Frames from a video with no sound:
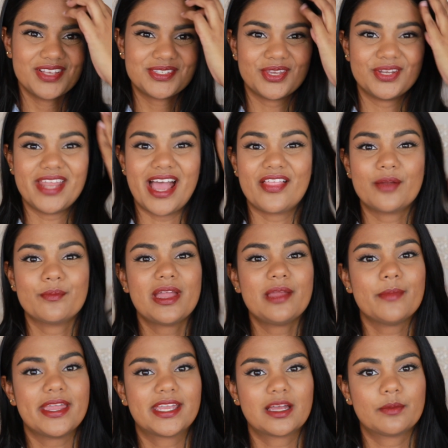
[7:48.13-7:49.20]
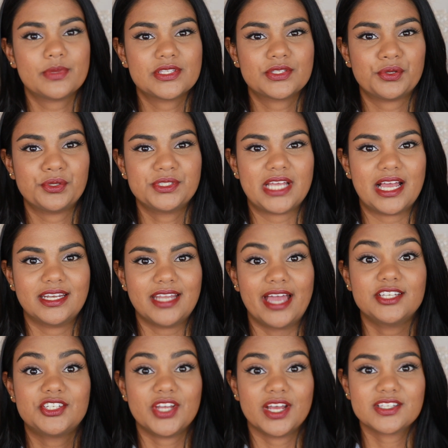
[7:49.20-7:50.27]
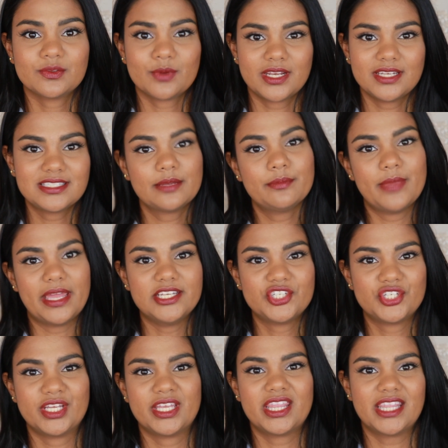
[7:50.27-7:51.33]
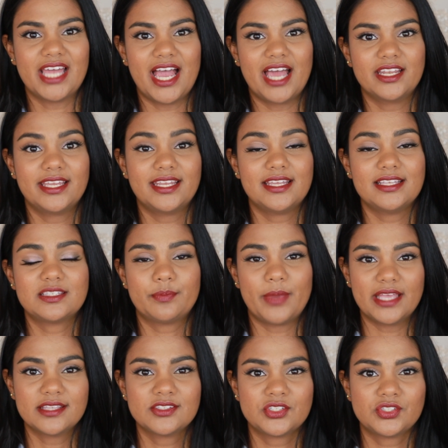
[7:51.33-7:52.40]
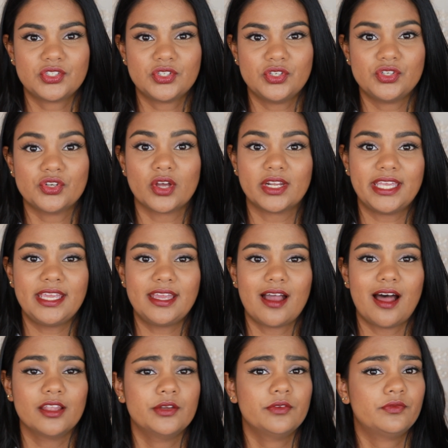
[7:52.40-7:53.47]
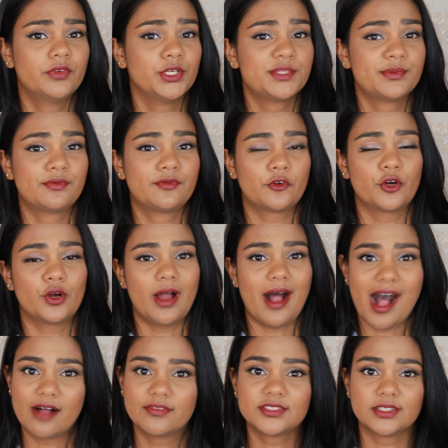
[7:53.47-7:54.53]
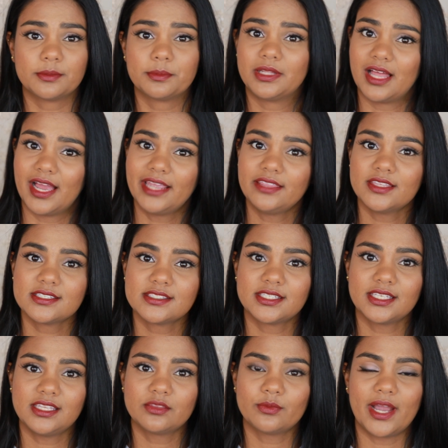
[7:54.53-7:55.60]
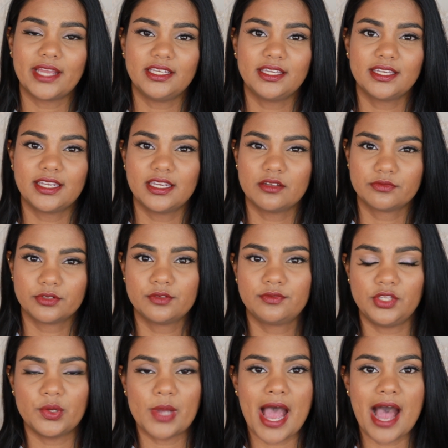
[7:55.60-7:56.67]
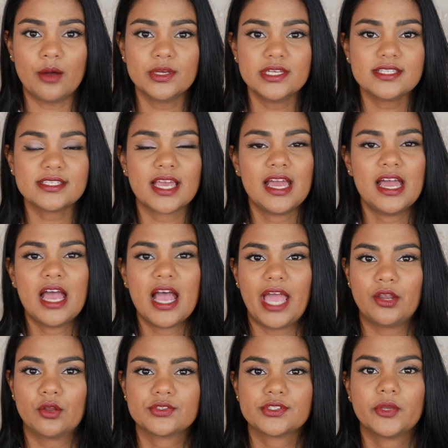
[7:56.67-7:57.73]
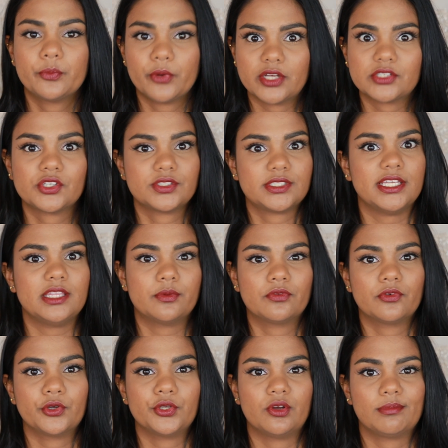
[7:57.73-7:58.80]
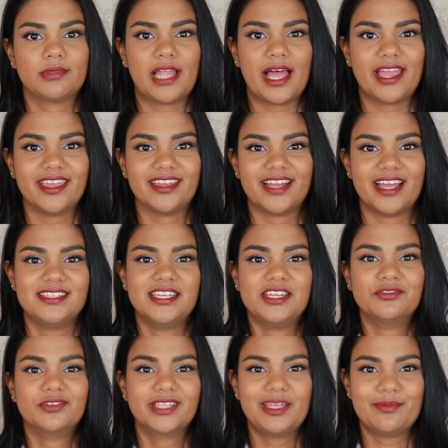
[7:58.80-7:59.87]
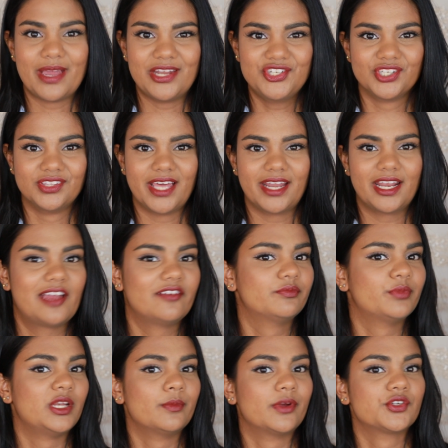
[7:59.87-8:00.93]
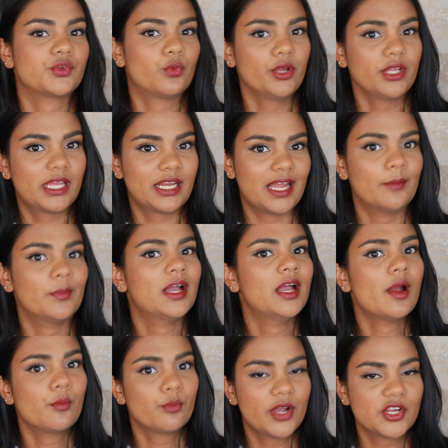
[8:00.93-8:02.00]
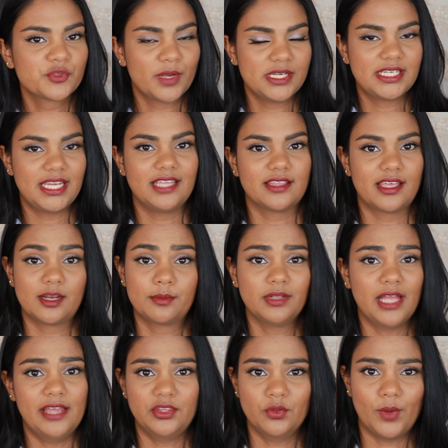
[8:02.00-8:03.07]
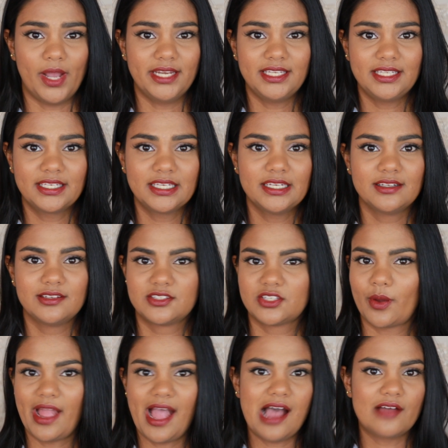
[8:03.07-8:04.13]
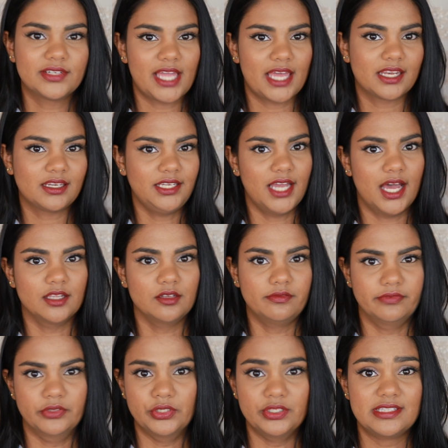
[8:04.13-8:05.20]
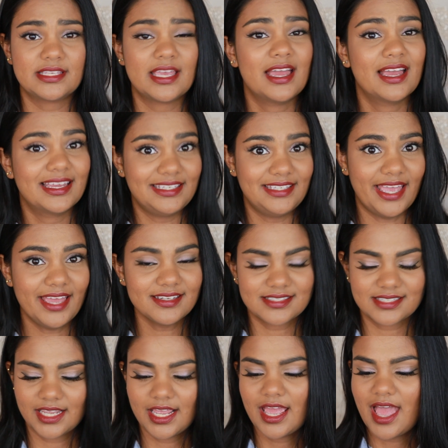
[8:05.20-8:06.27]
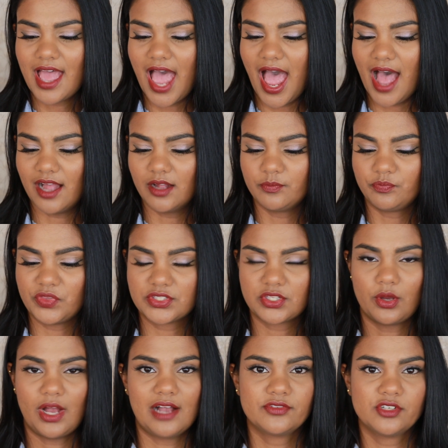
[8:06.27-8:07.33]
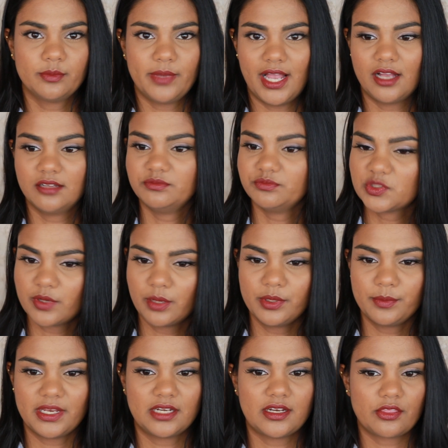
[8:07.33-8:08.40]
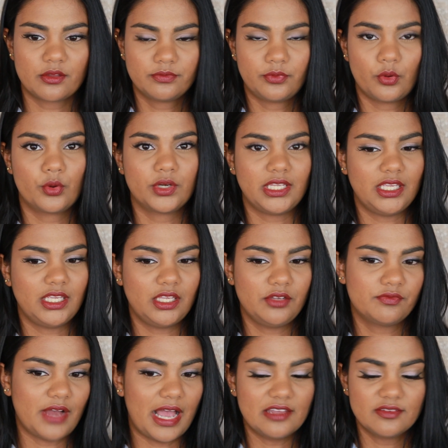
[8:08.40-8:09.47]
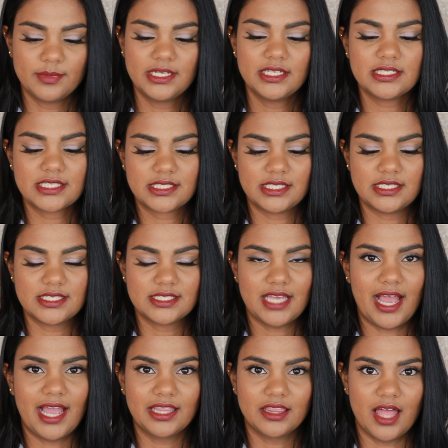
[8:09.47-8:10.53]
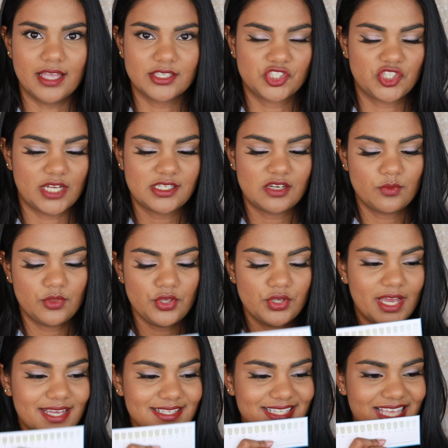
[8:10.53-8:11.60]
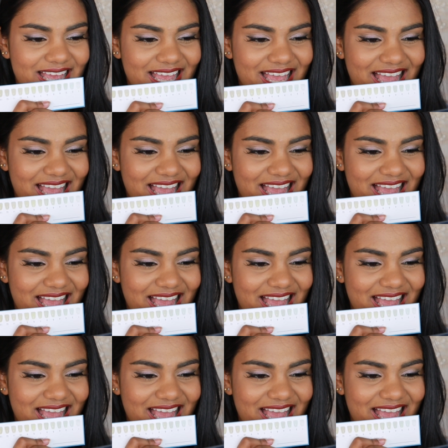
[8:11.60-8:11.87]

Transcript: So now that my makeup is all done, I just wanted to mention that it is best to not eat coloured foods before or after applying this teeth whitening kit for a few hours, and also brush your teeth before you apply it. I didn't really mention I've pretty much woken up, brushed my teeth and applied the whitening kit, so I haven't had any coloured foods yet. So after it's probably been another 45 minutes since I last checked in with you guys,